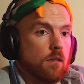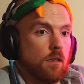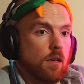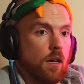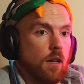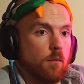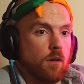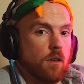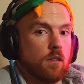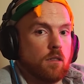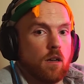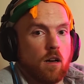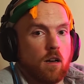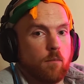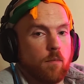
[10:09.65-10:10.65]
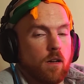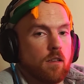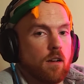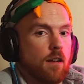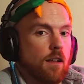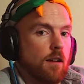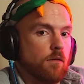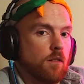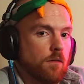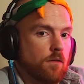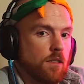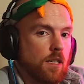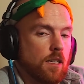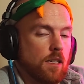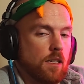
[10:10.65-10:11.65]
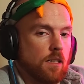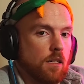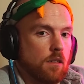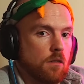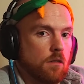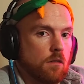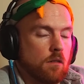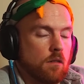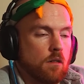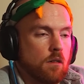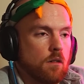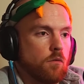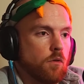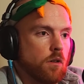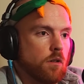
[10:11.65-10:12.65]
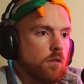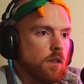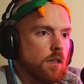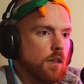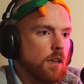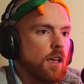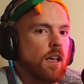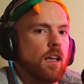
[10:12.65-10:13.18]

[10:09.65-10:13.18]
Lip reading: where just talk about their level of silliness real quick.